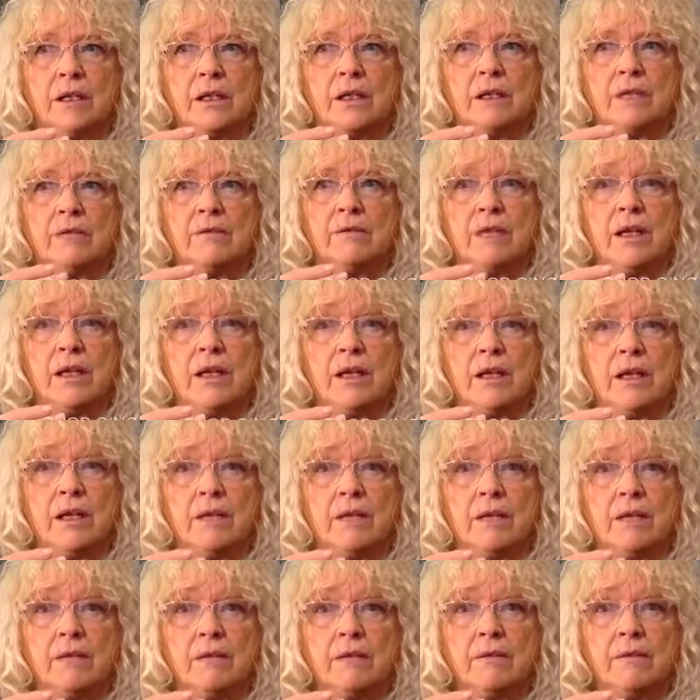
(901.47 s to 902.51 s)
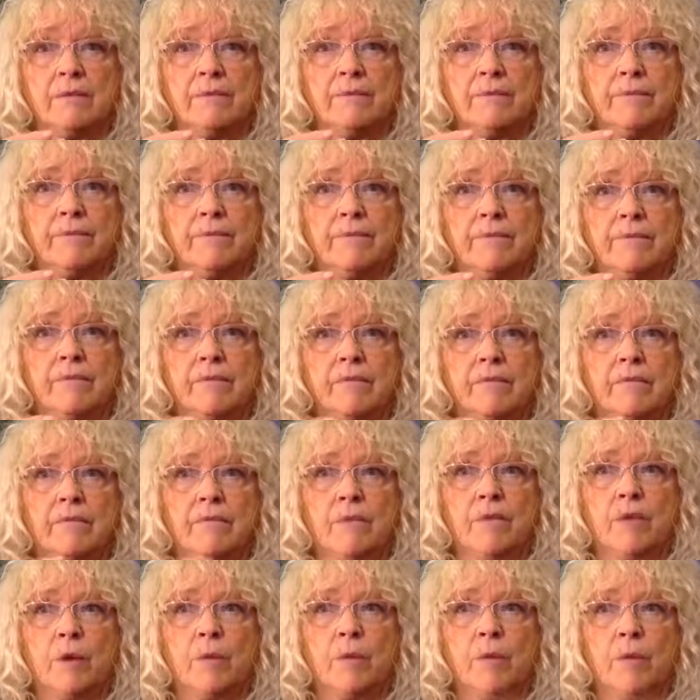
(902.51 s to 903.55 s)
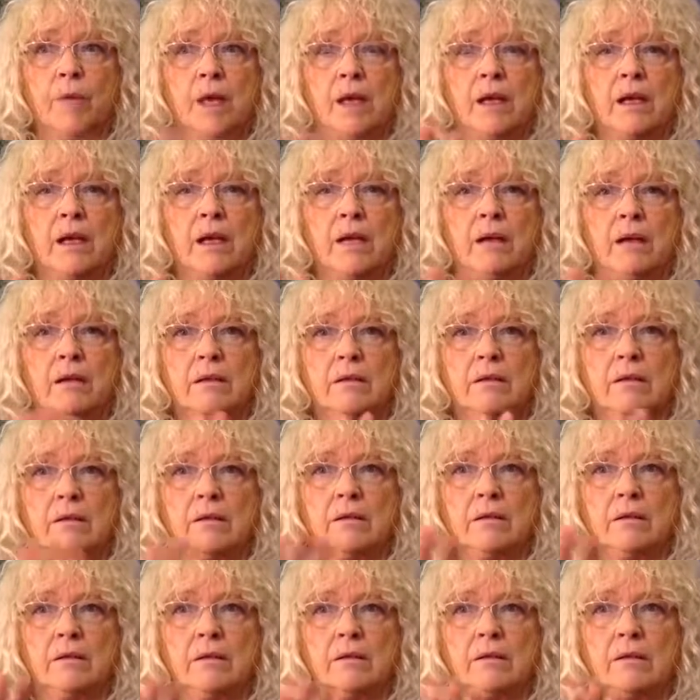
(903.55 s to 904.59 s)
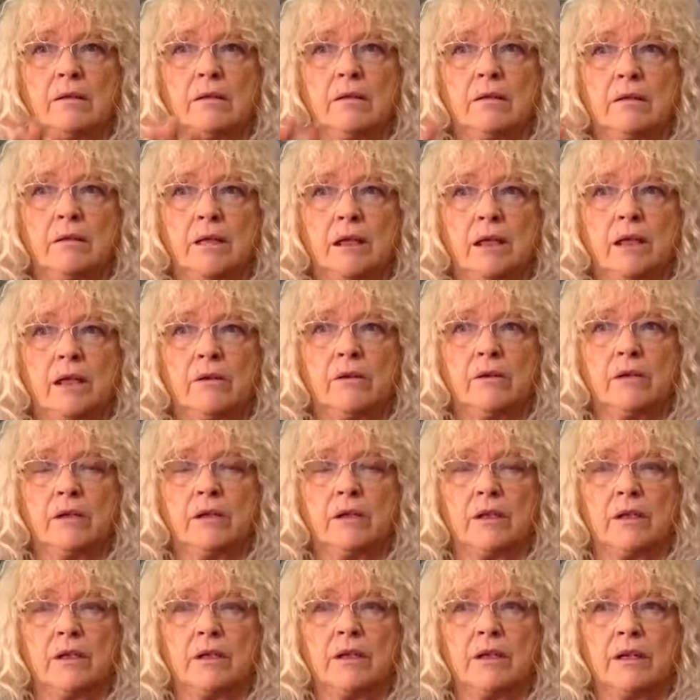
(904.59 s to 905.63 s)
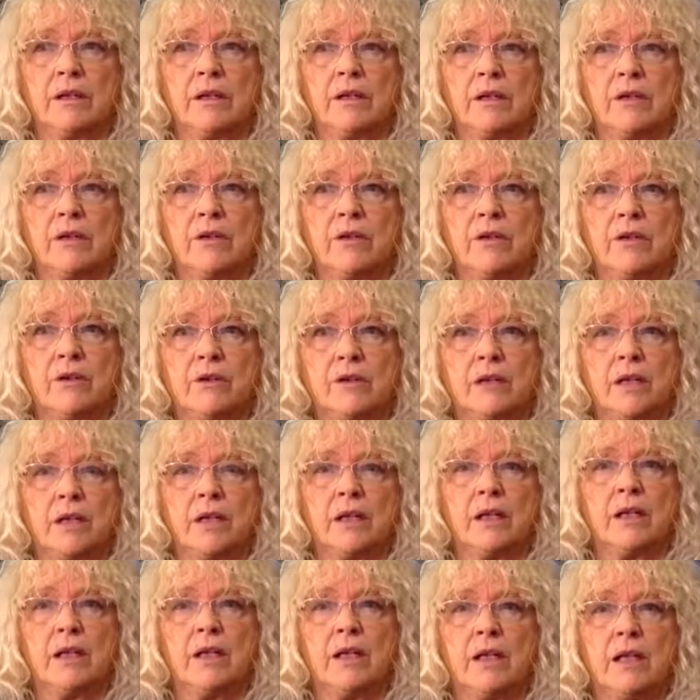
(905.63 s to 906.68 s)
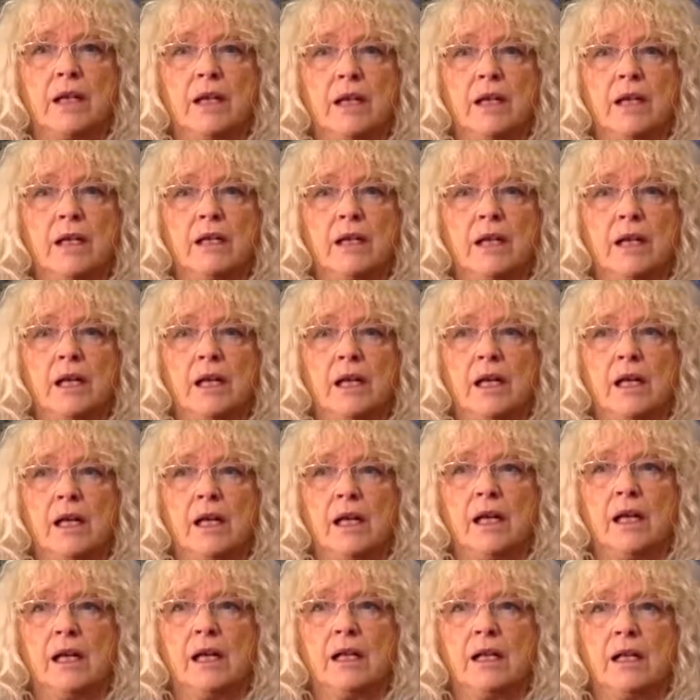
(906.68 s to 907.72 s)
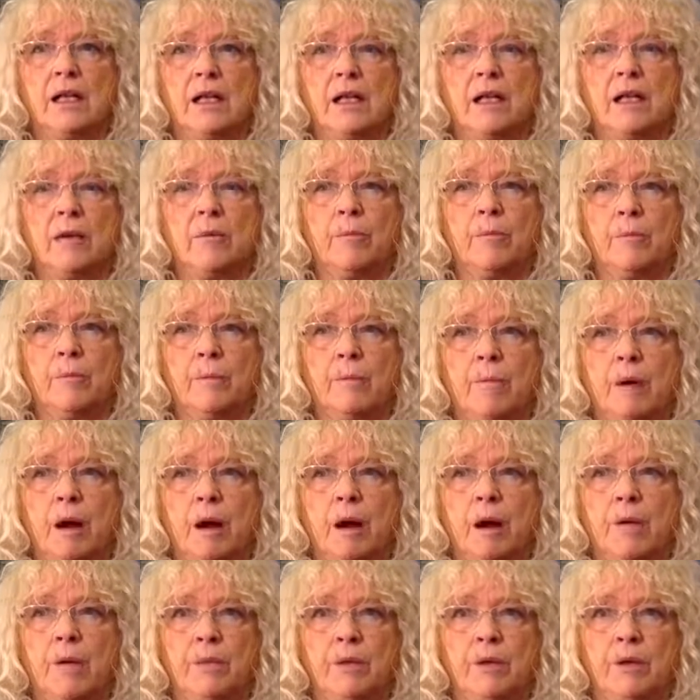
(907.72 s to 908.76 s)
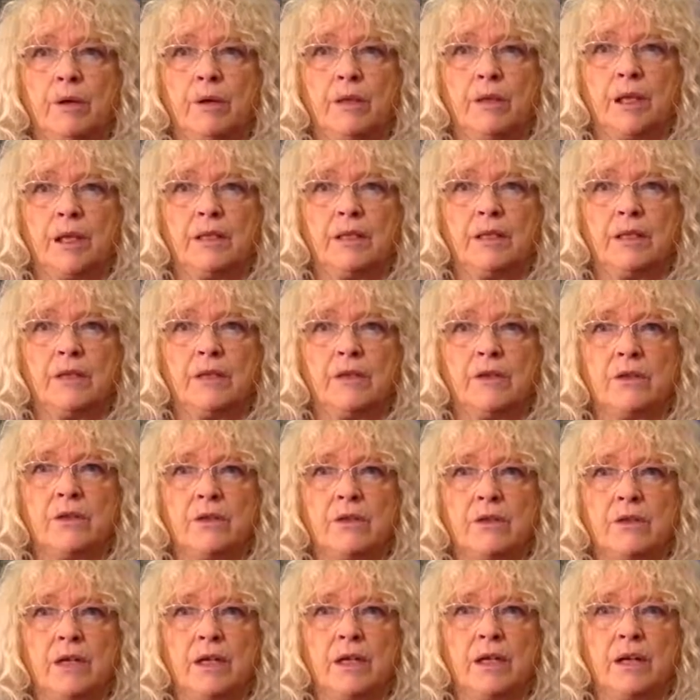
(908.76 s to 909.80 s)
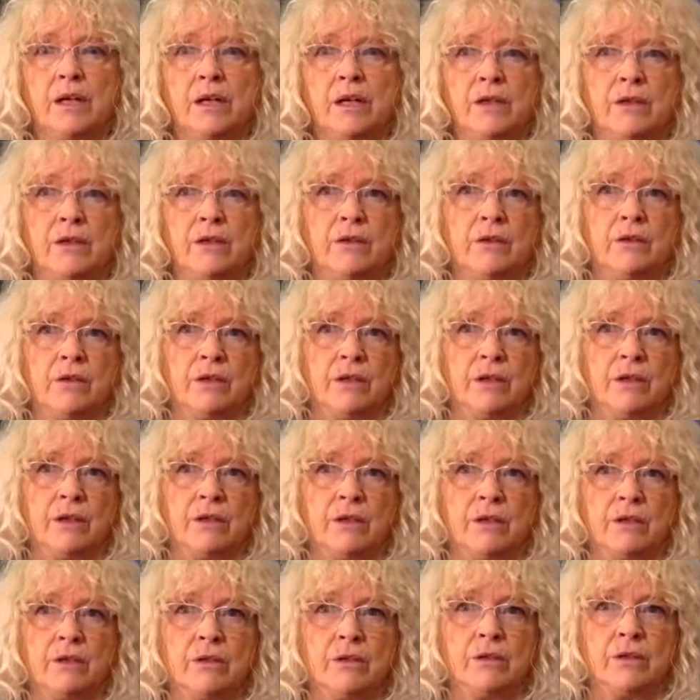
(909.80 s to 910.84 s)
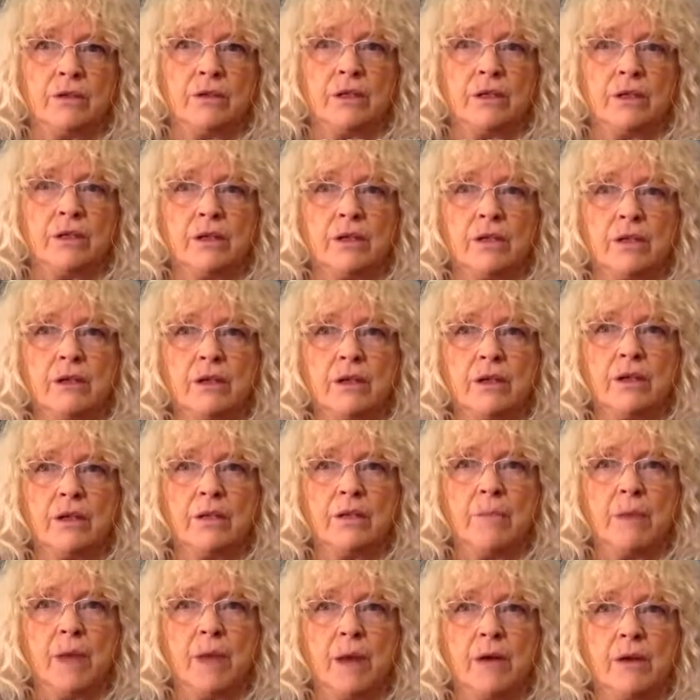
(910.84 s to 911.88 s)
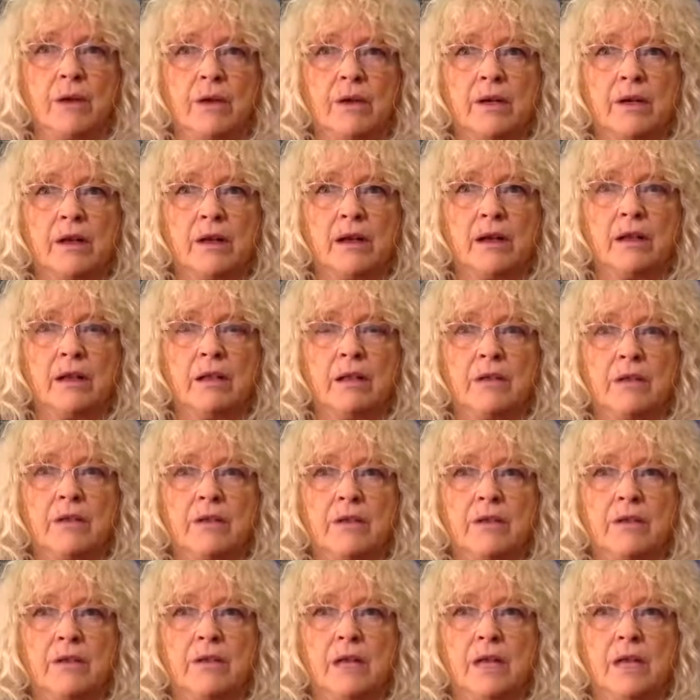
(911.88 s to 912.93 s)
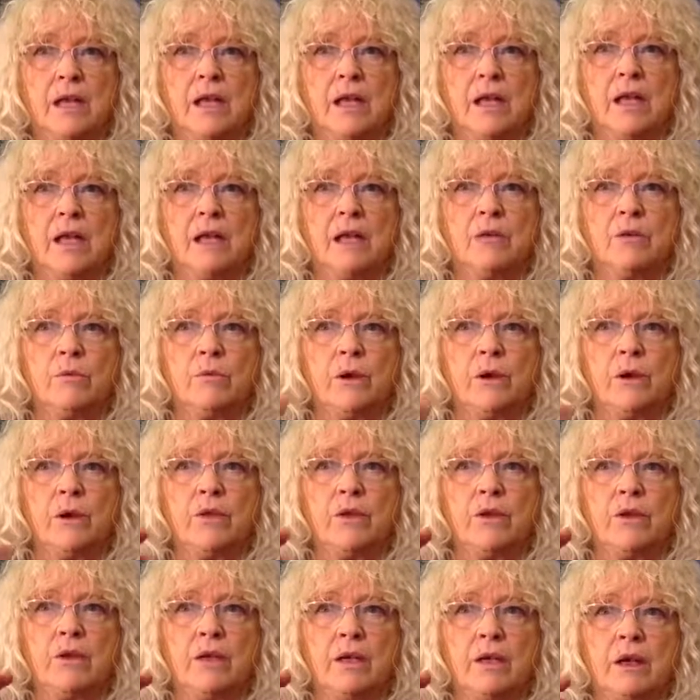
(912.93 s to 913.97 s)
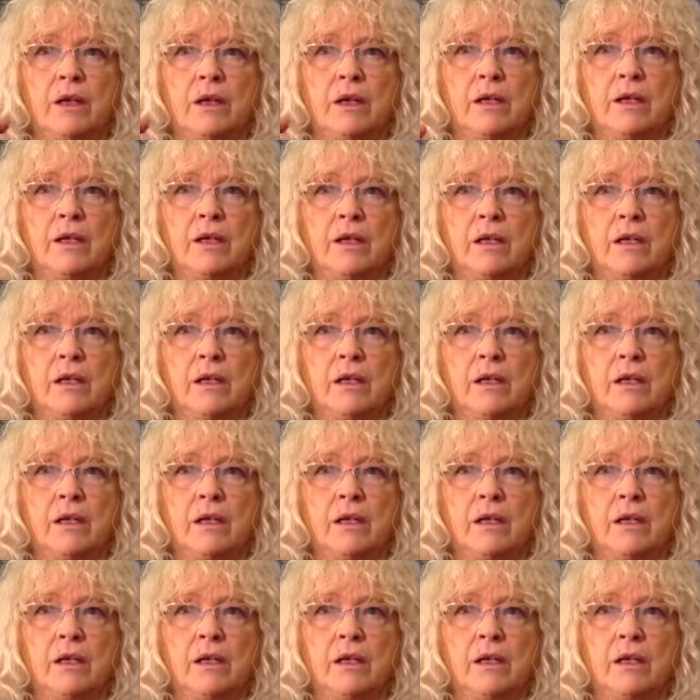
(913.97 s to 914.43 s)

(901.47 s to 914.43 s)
of light. Opaque and acrylics tend to do that. And then I put glazes on and I use translucent and transparent colors to where the light